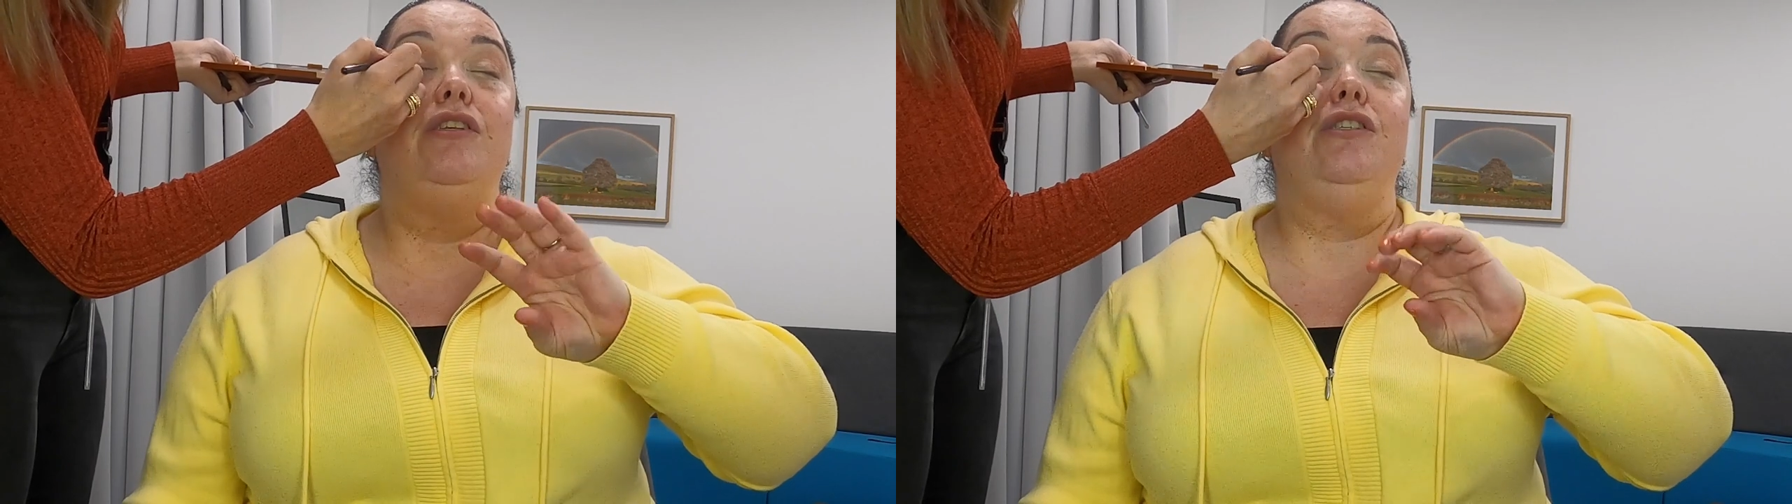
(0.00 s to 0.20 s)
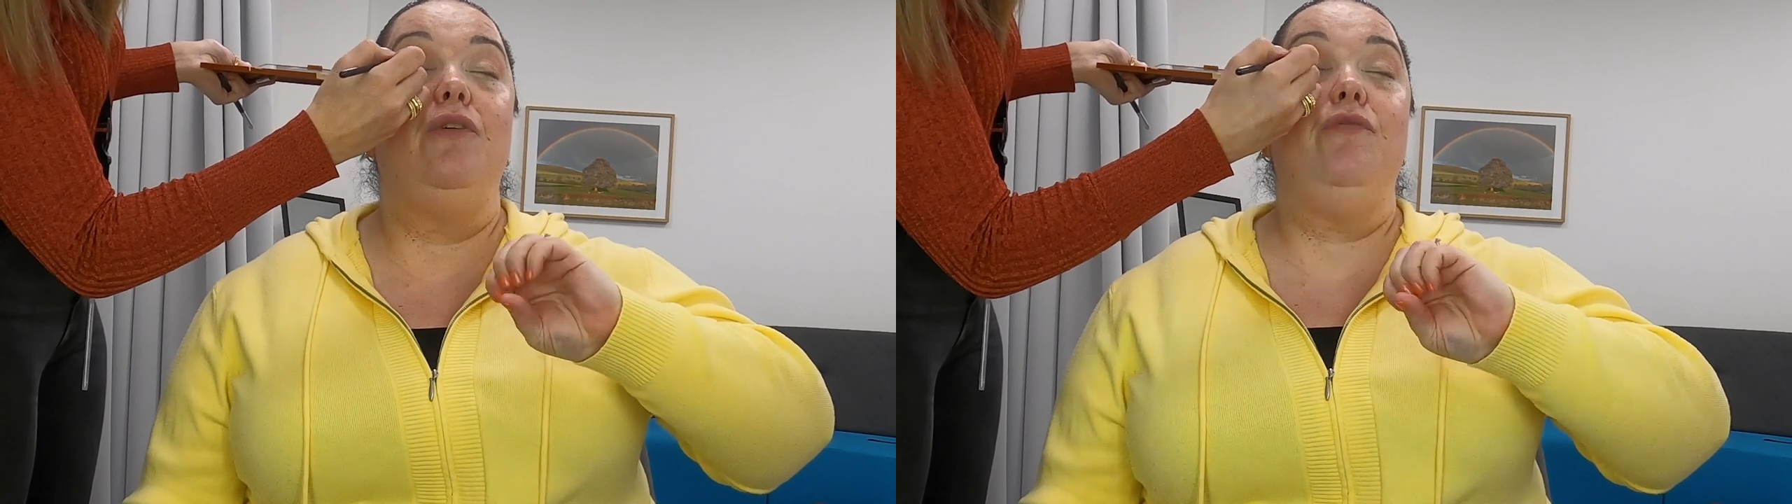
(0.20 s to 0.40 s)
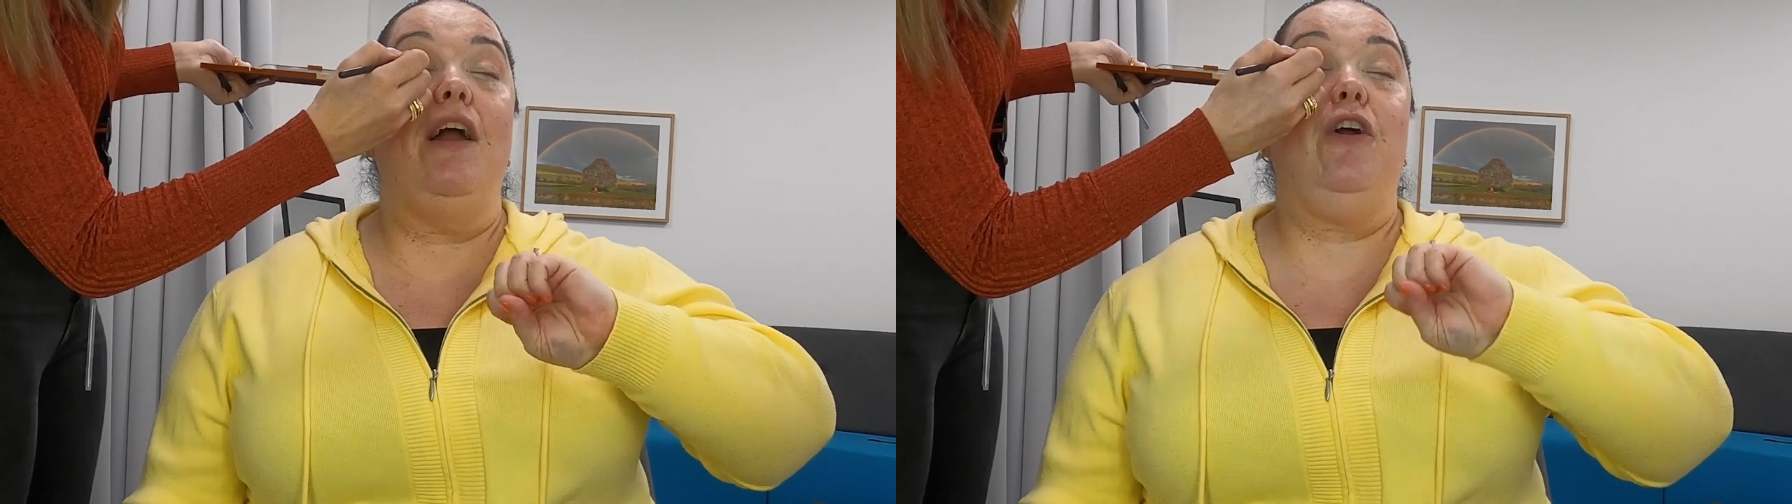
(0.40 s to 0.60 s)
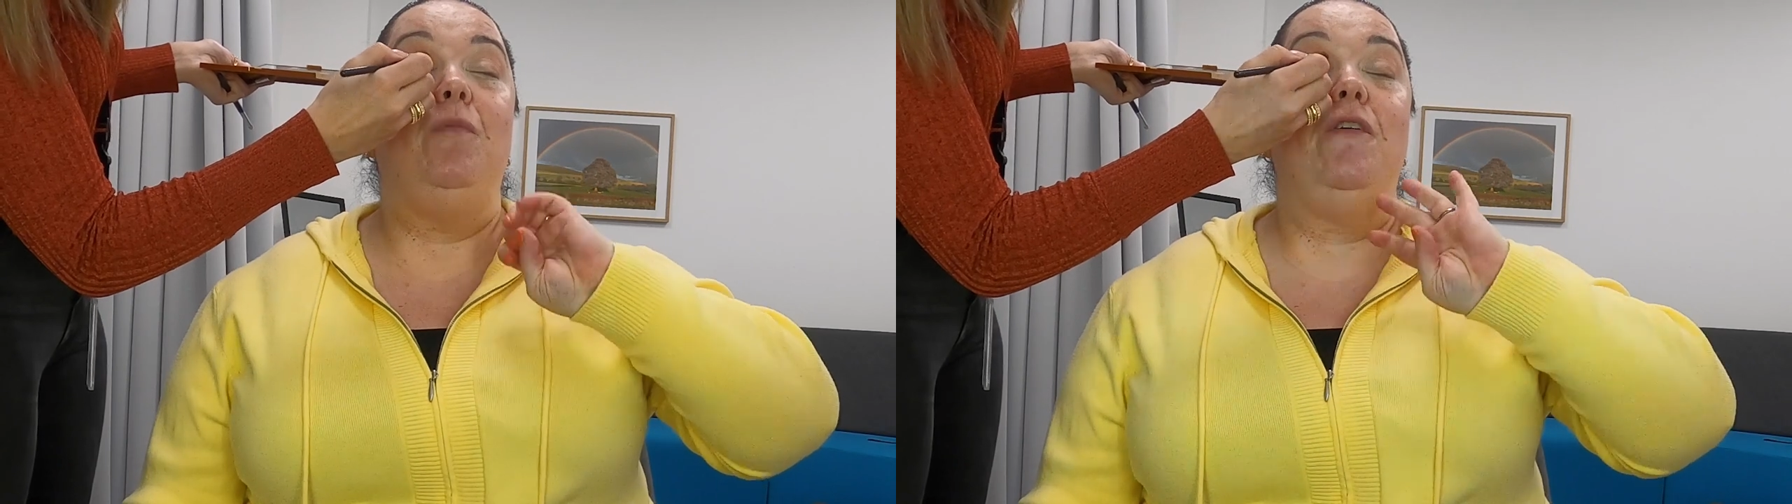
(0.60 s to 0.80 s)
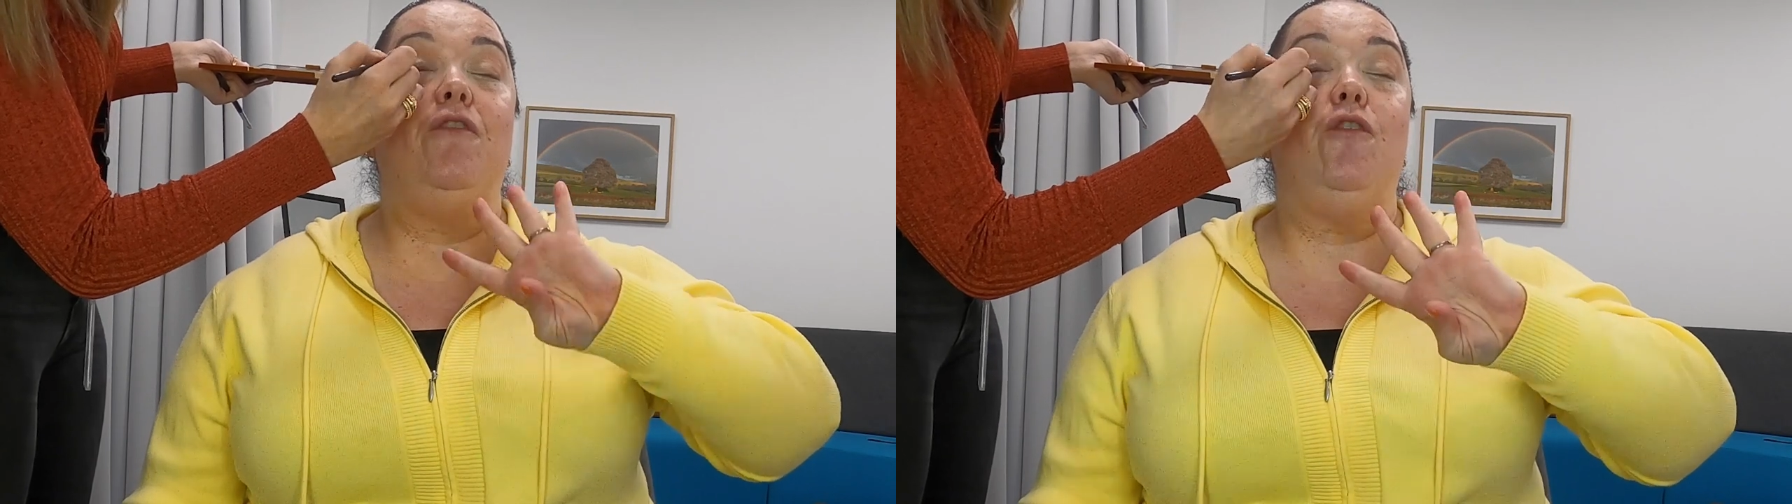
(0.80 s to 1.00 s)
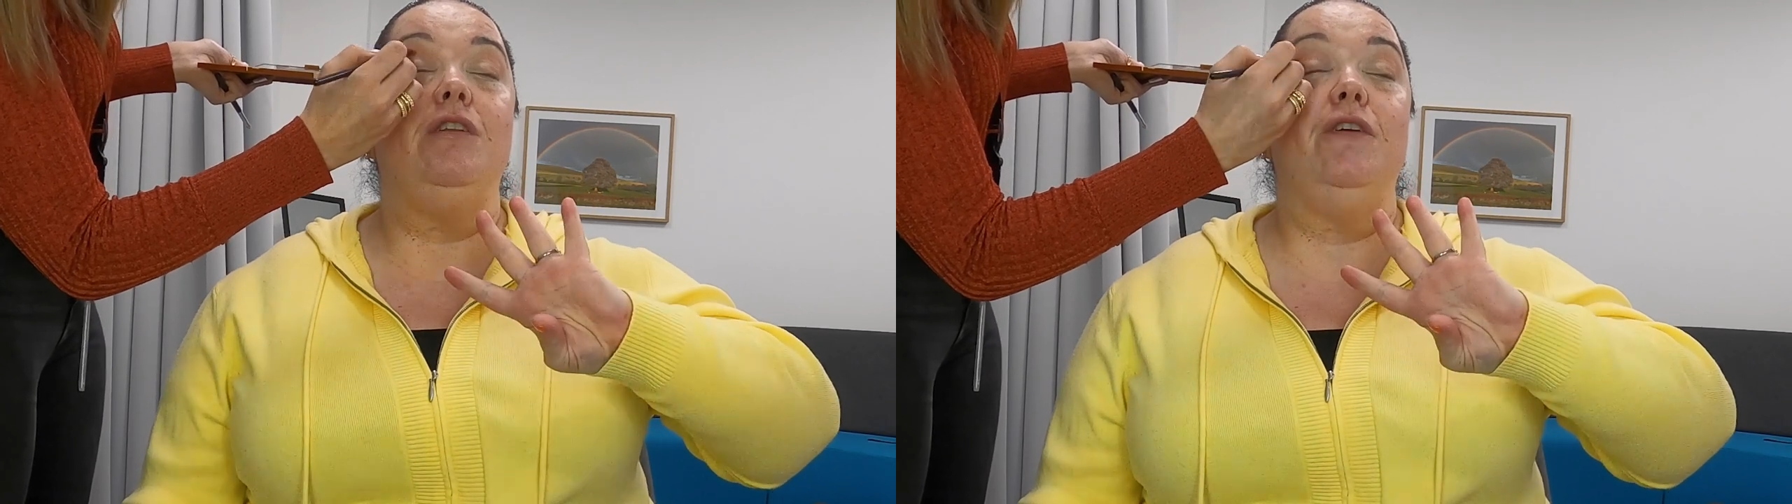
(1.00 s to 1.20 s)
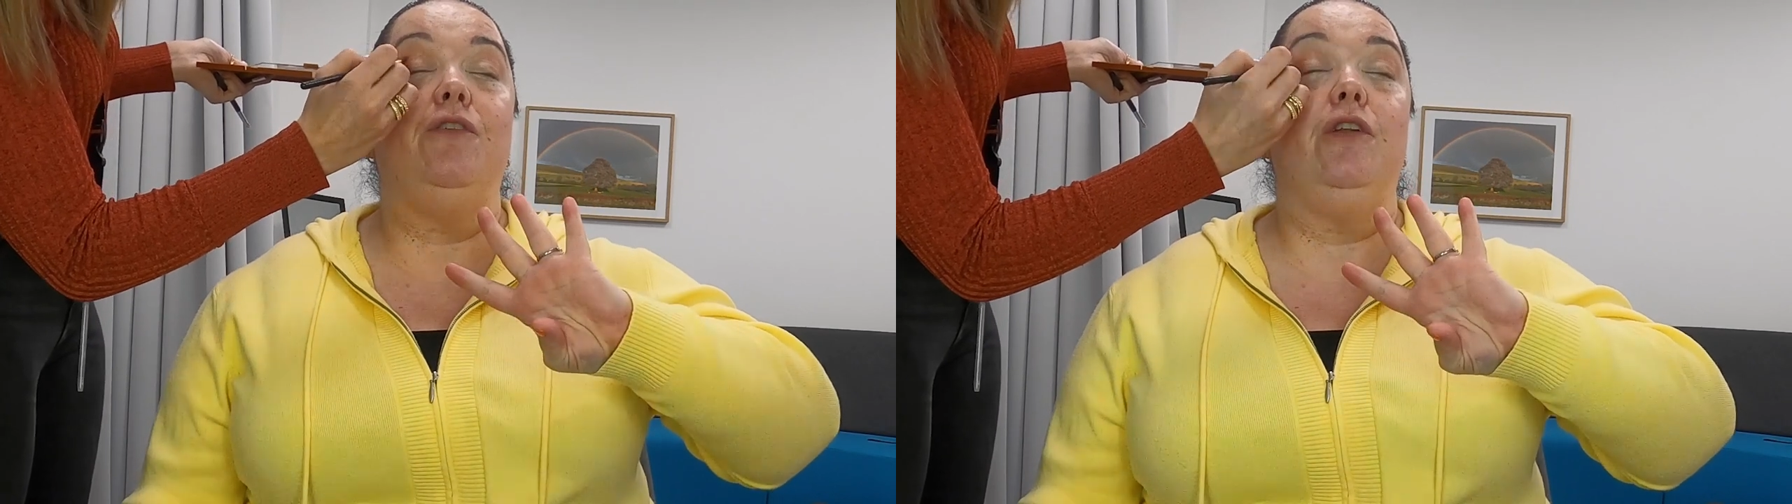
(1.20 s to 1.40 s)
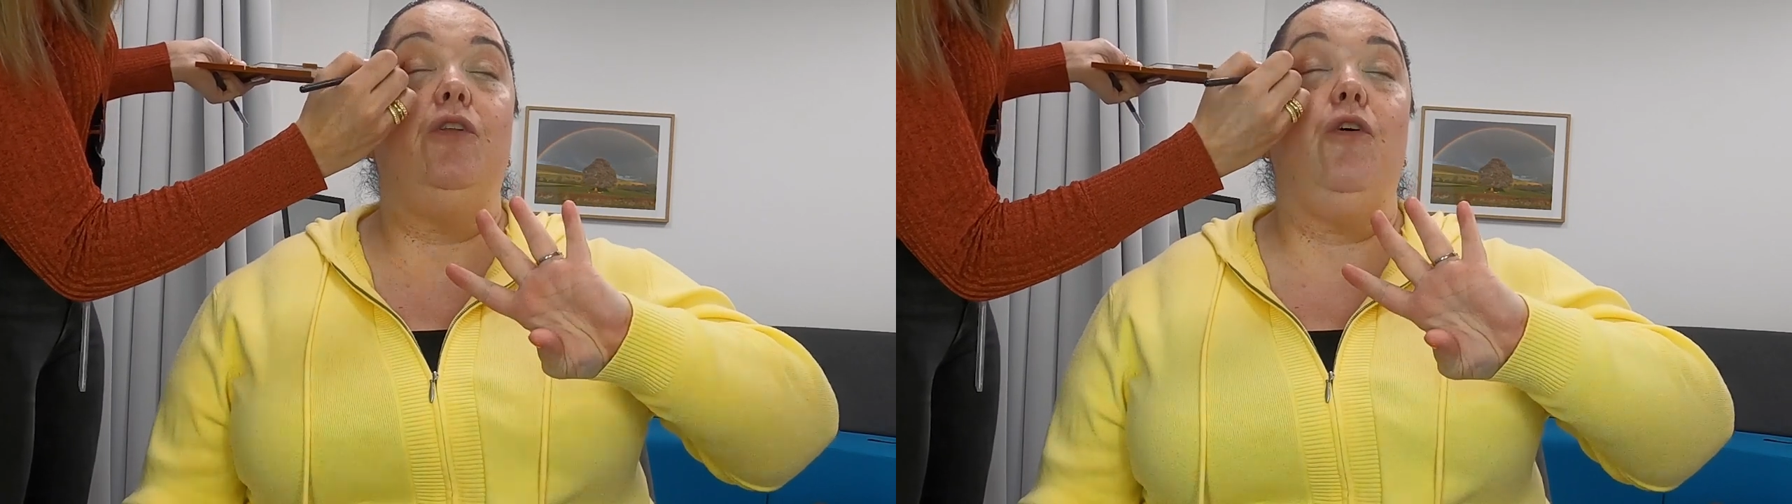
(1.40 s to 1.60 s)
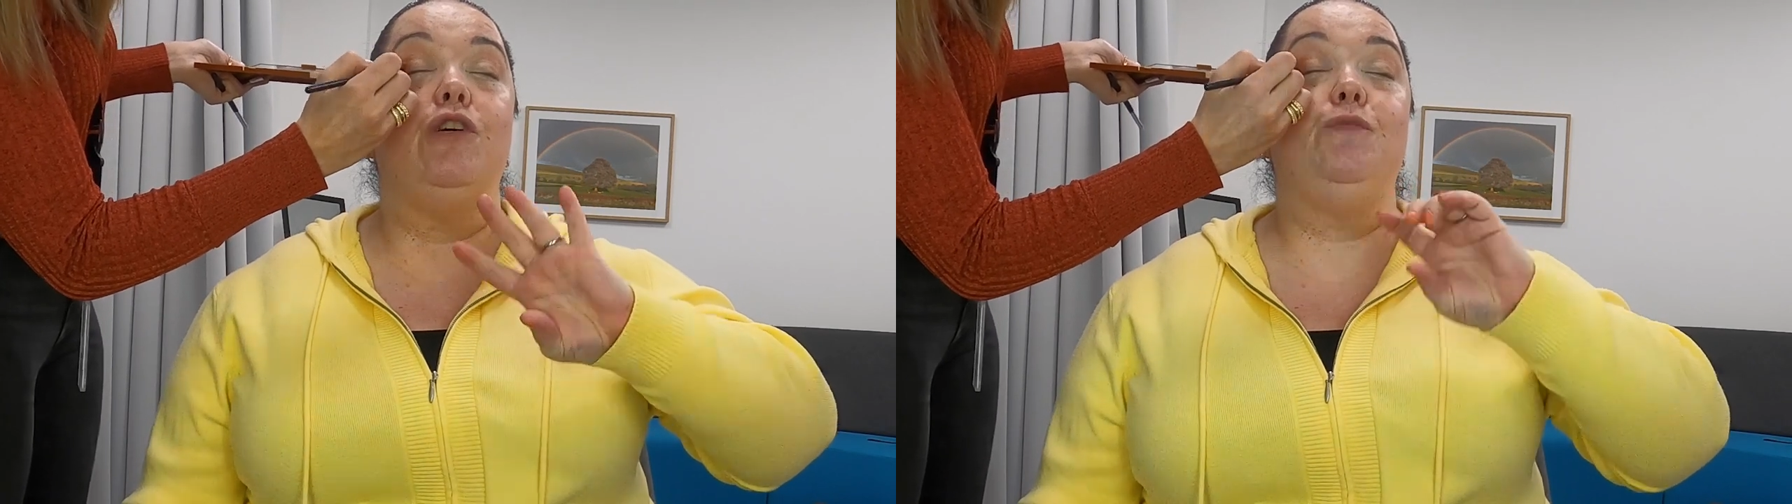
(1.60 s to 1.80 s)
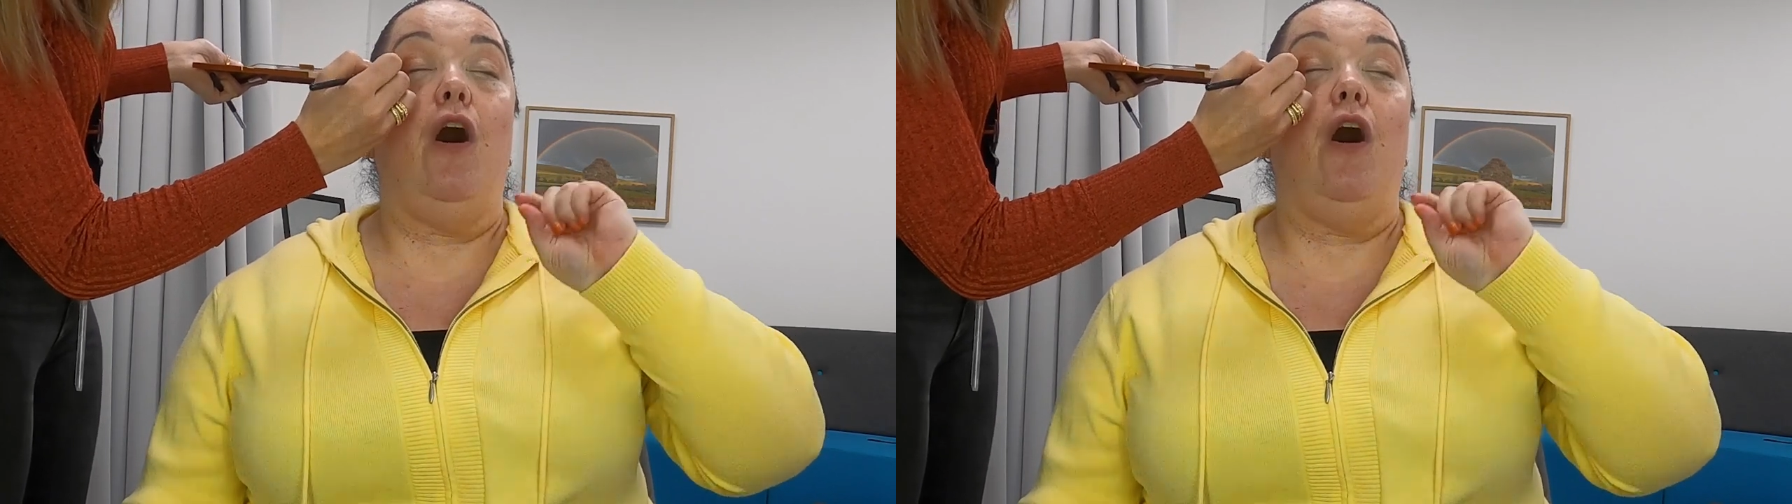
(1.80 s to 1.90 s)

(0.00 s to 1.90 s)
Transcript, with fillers: So that could be 4 different looks,